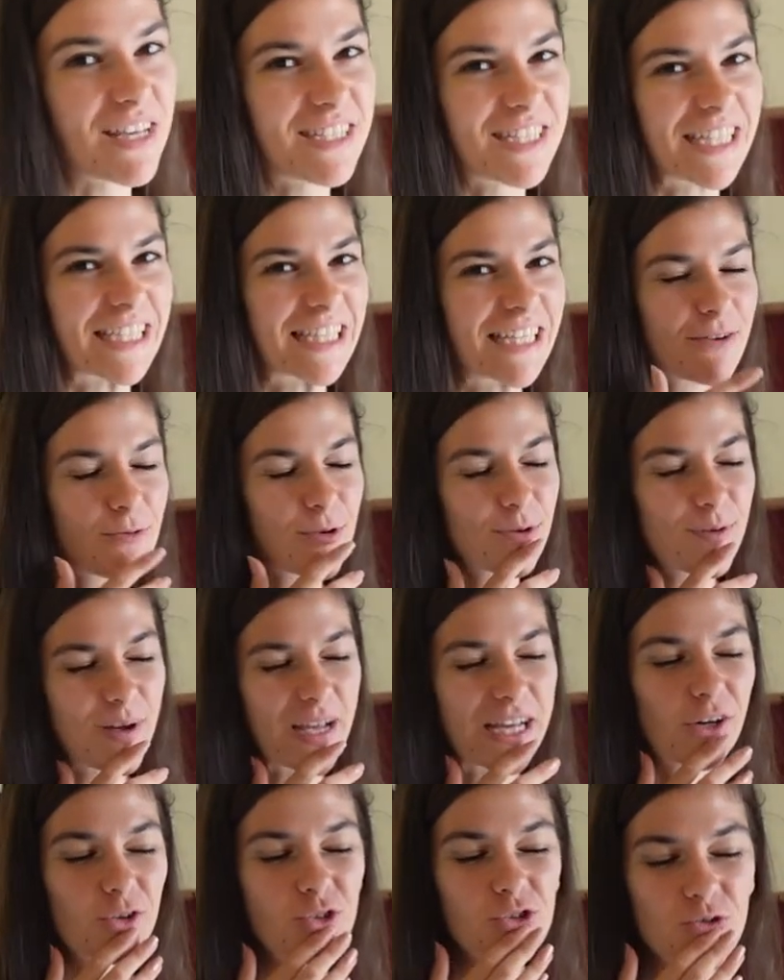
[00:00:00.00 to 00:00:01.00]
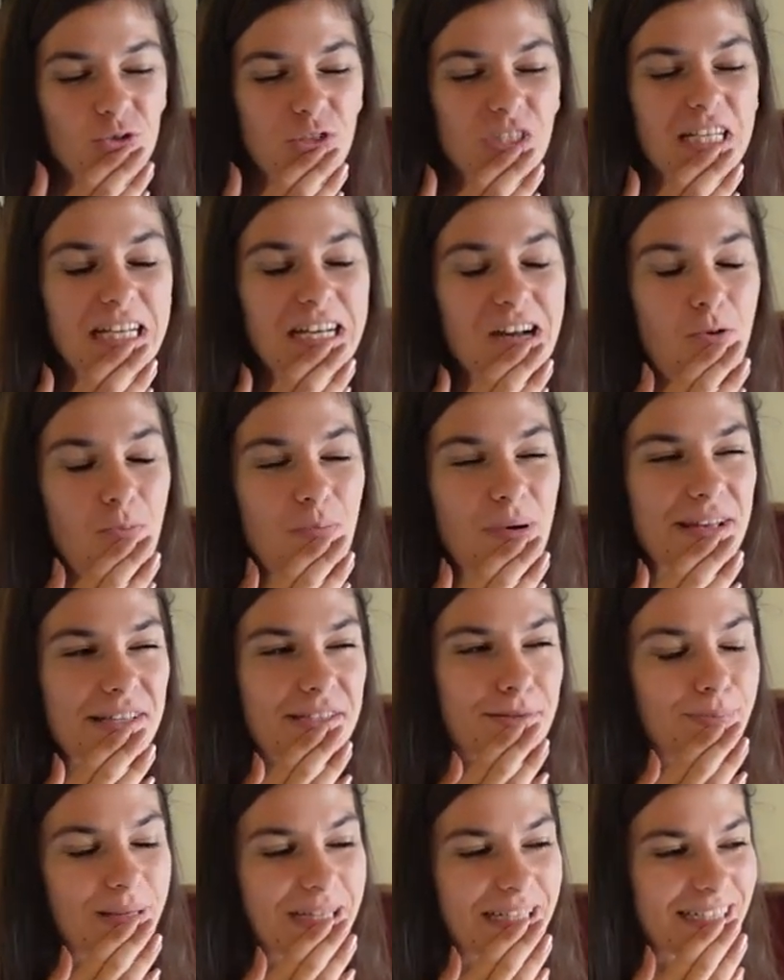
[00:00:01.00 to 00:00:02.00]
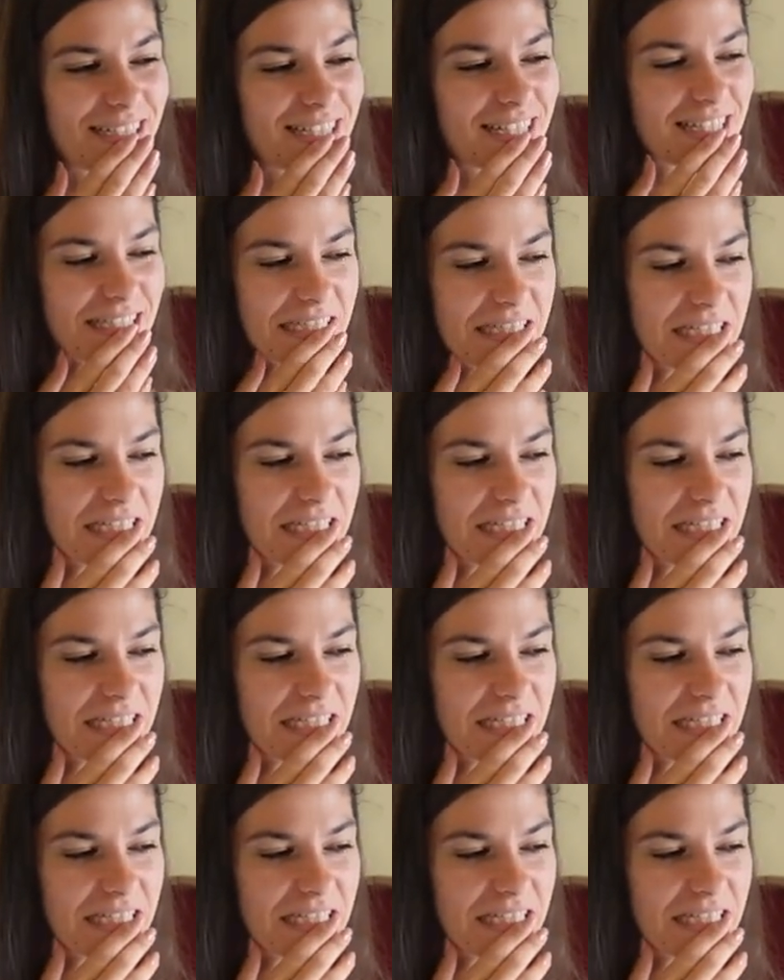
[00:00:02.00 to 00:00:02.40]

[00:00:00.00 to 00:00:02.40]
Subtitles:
Basically, we got two single beds because...